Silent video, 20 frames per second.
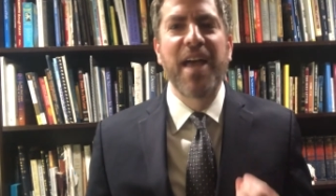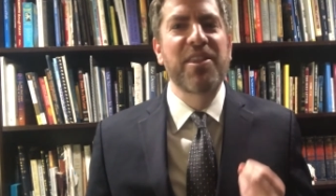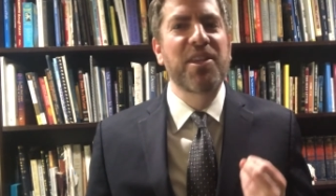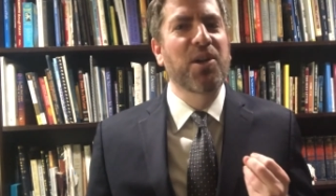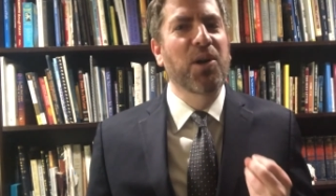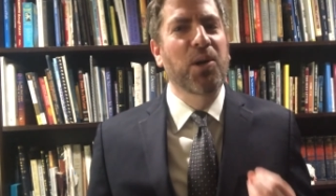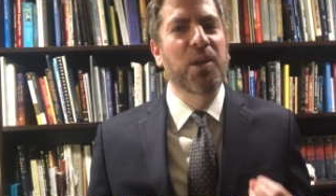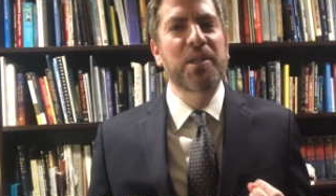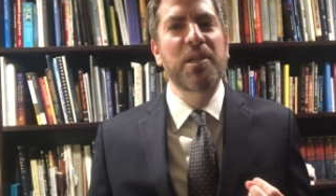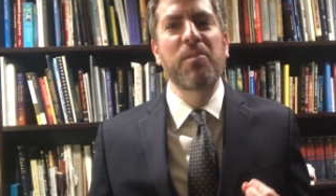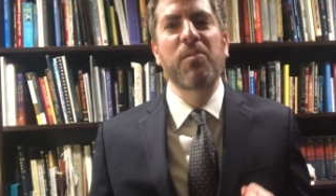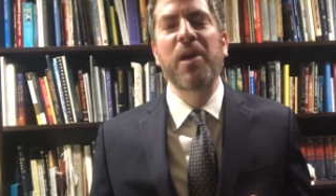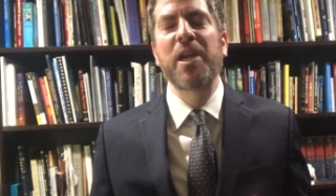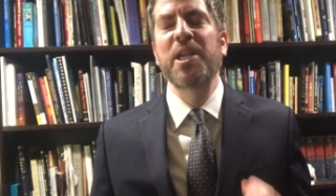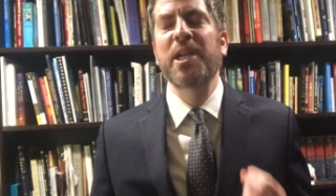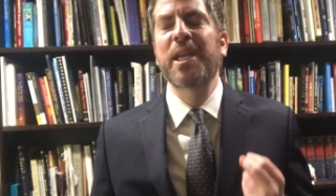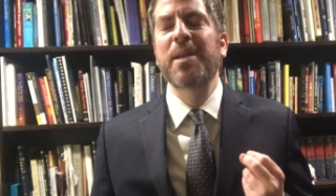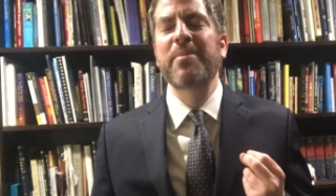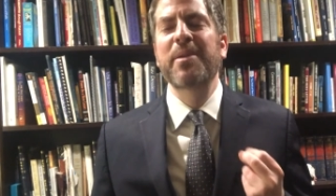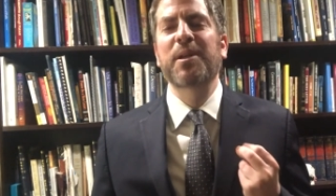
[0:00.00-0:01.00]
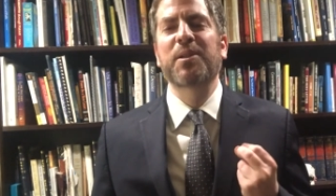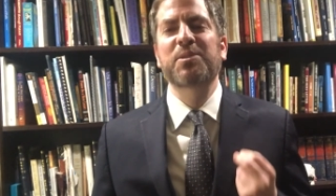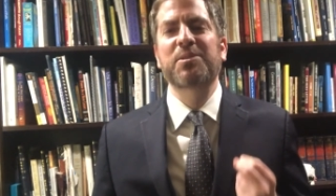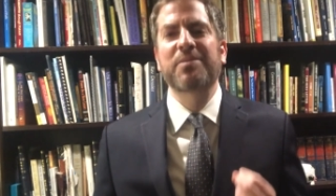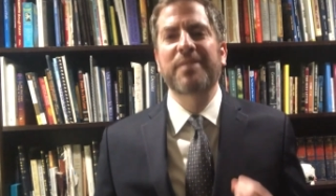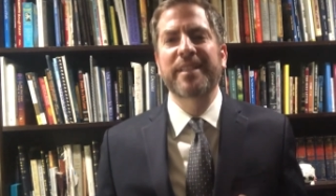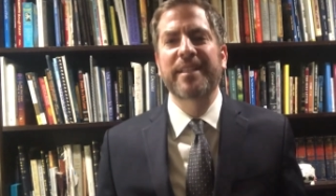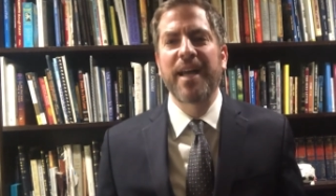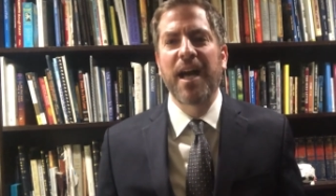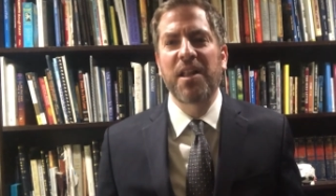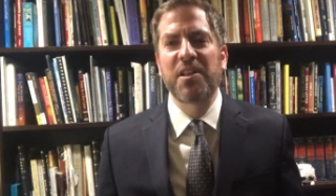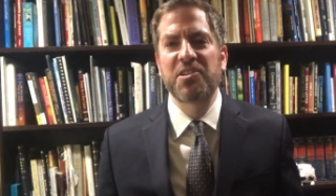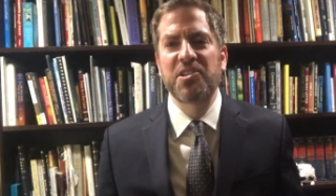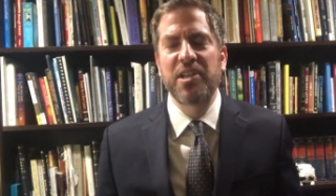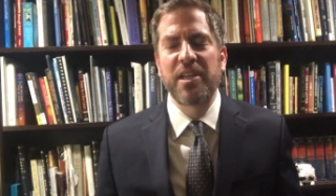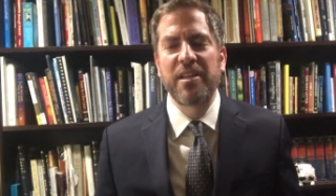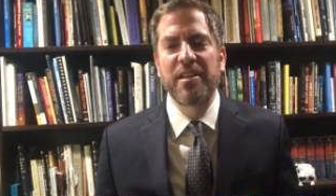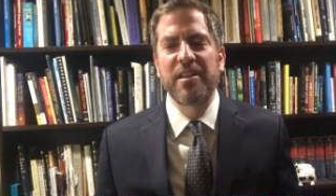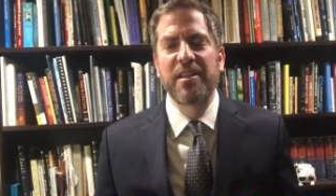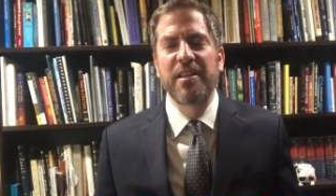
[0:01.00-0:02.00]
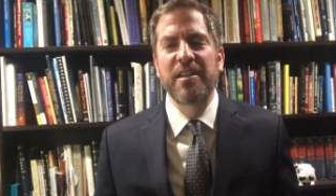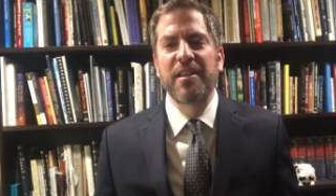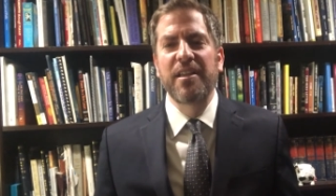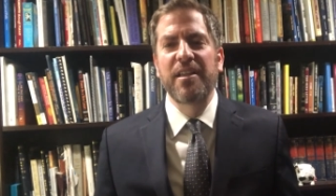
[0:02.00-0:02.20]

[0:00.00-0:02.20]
And the only way you're going to be able to acknowledge it